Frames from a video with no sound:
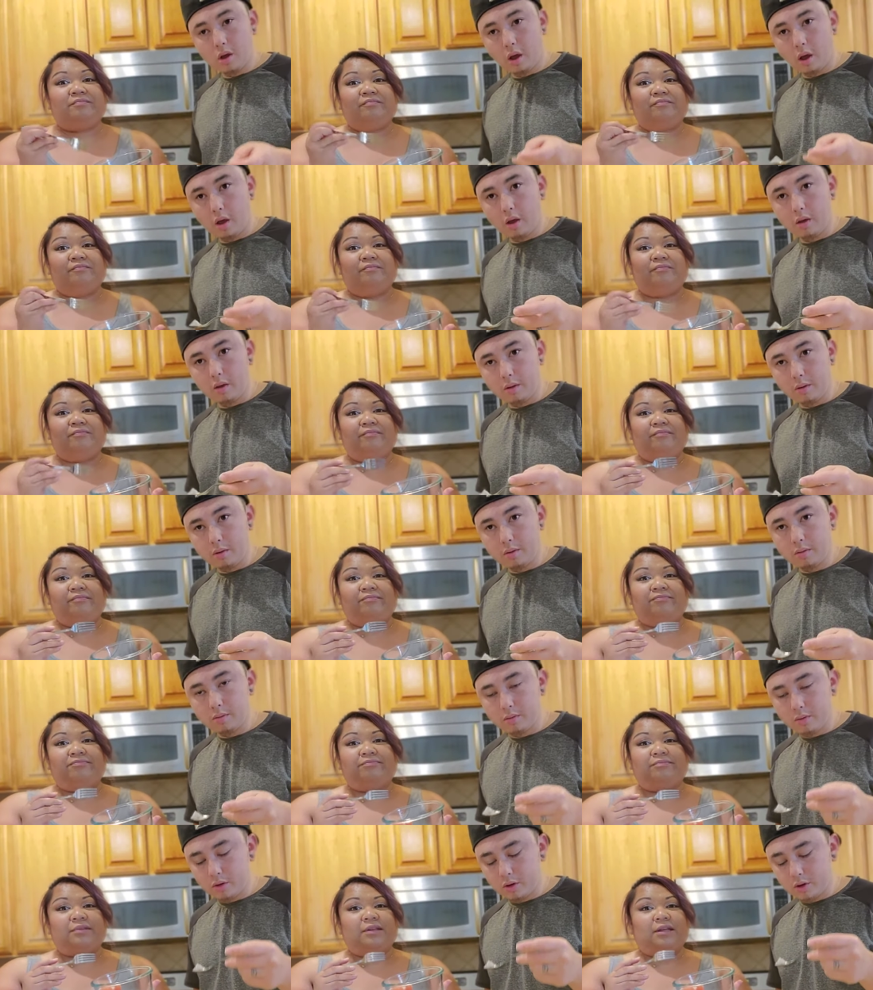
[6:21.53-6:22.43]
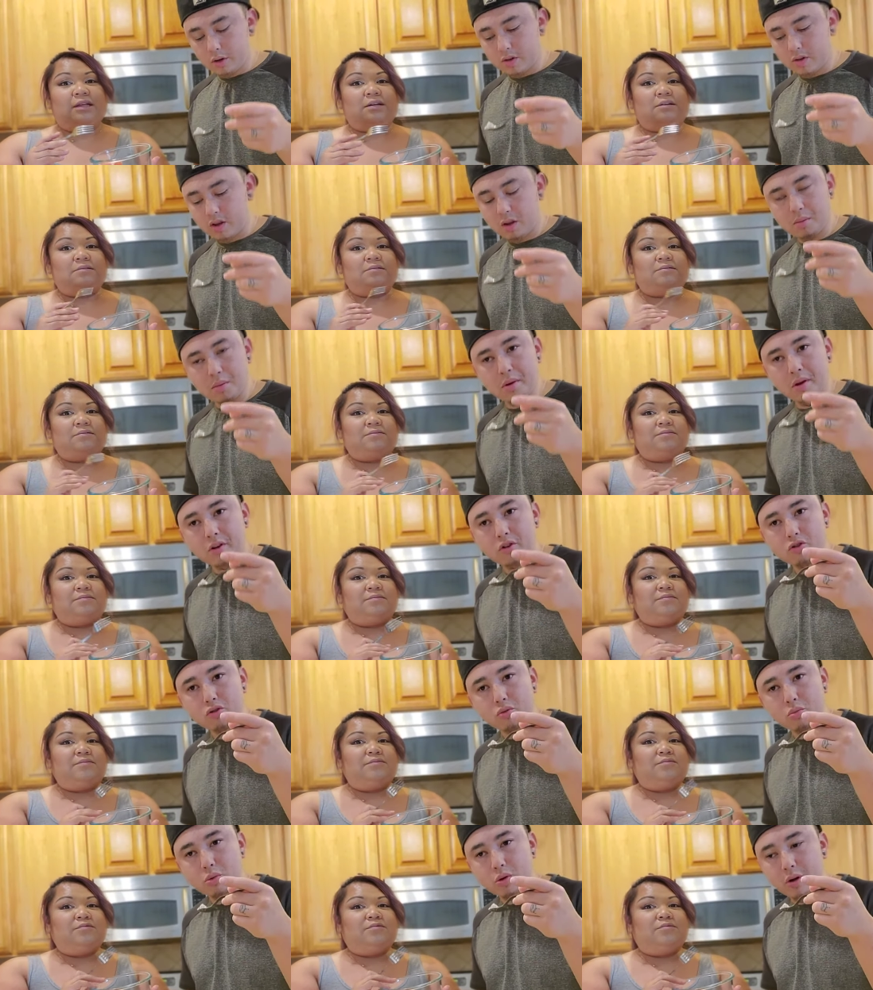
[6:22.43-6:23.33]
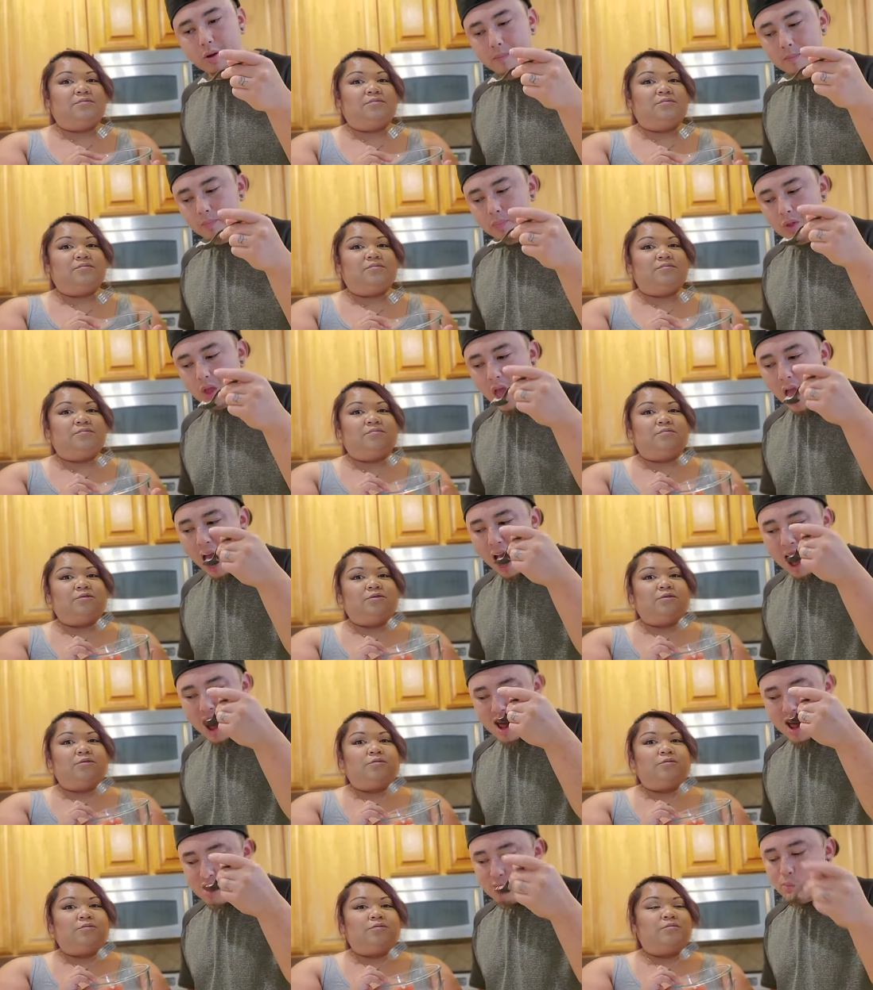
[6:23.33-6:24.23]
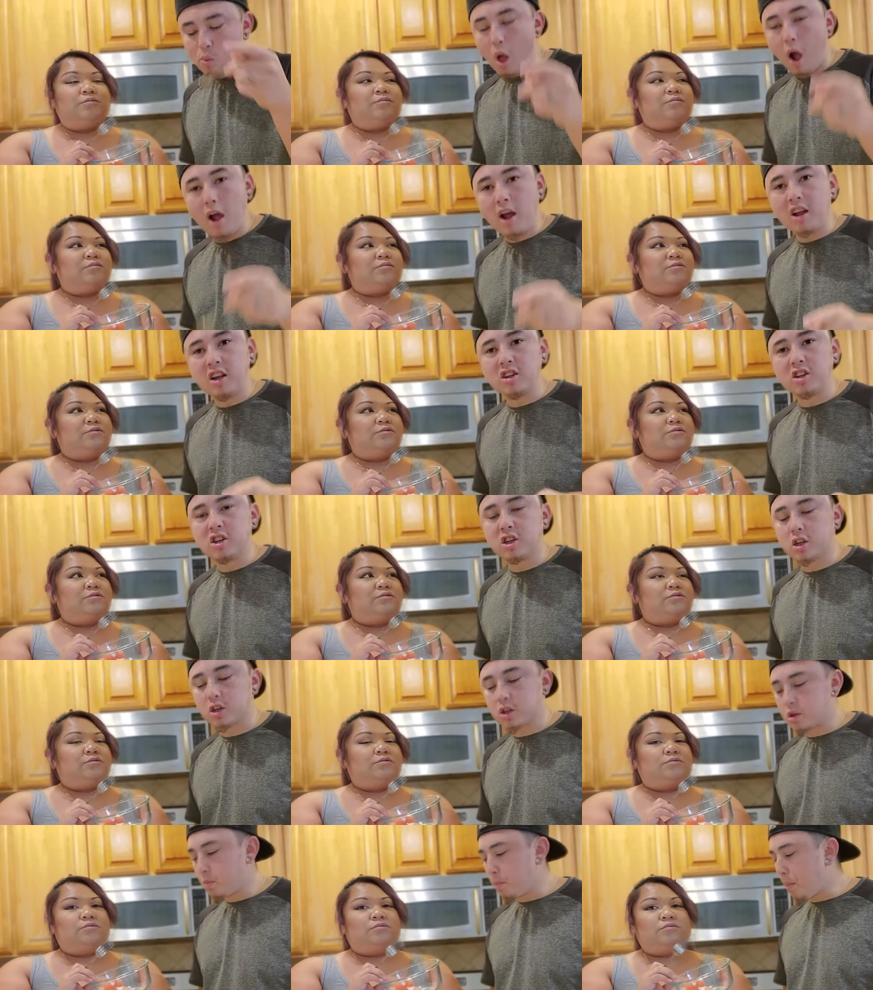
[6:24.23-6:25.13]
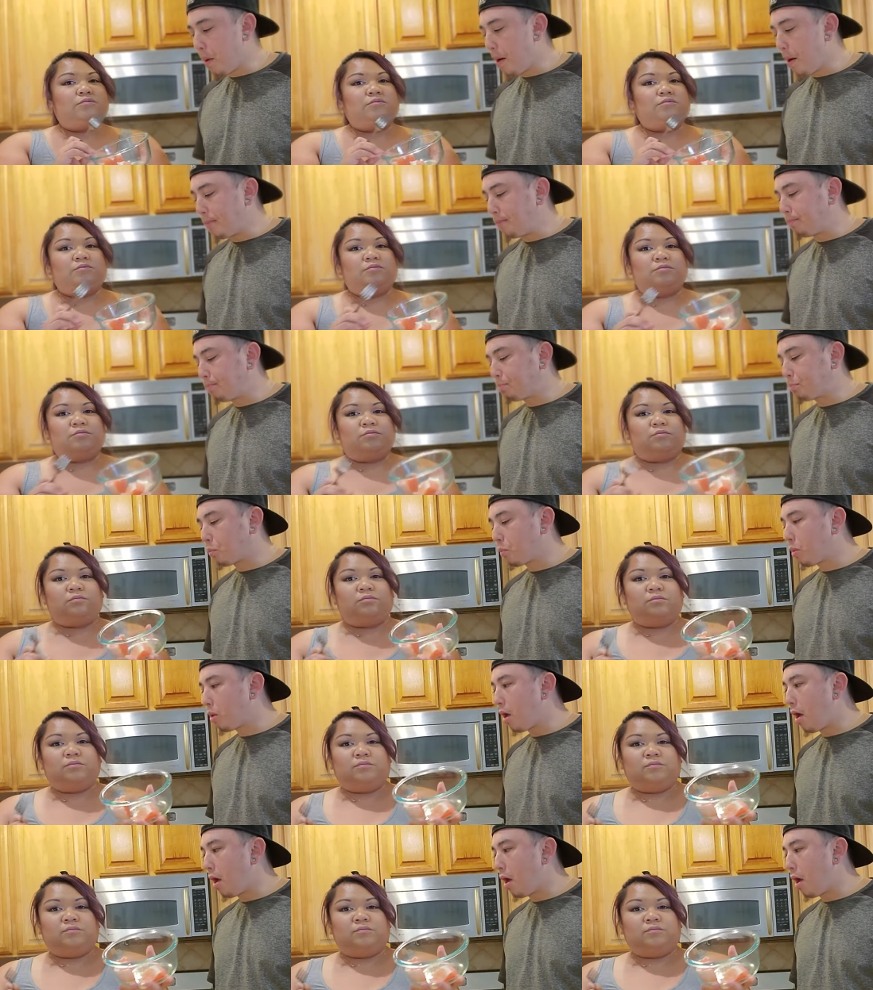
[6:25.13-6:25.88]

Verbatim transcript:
Speaker 1: and you can see me at True Boy 86. But